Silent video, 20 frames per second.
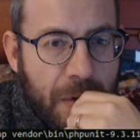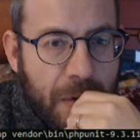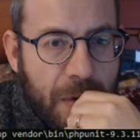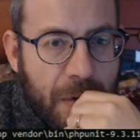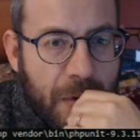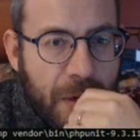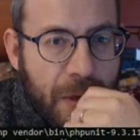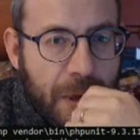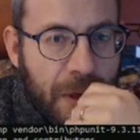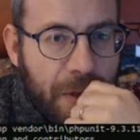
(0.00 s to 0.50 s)

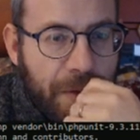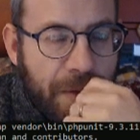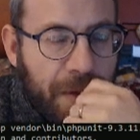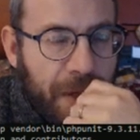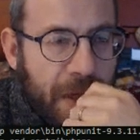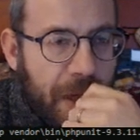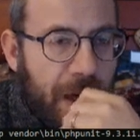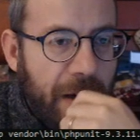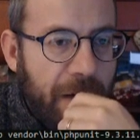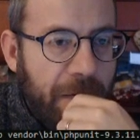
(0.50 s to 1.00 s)
I think
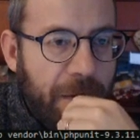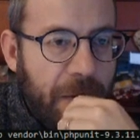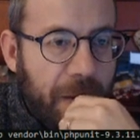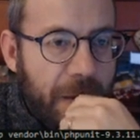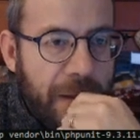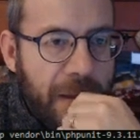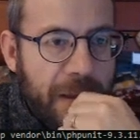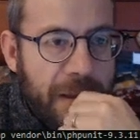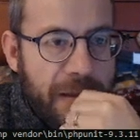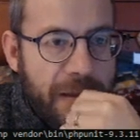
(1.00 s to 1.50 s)
every
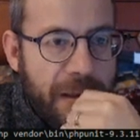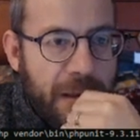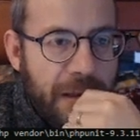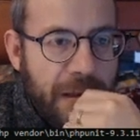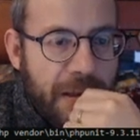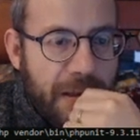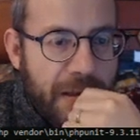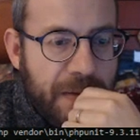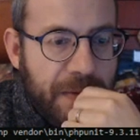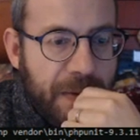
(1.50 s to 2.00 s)
test case
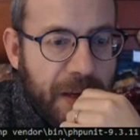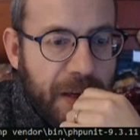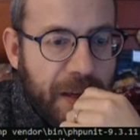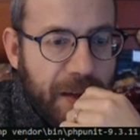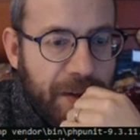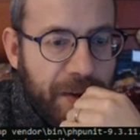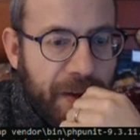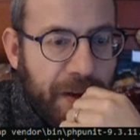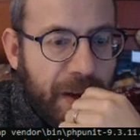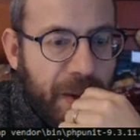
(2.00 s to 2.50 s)
is failed now.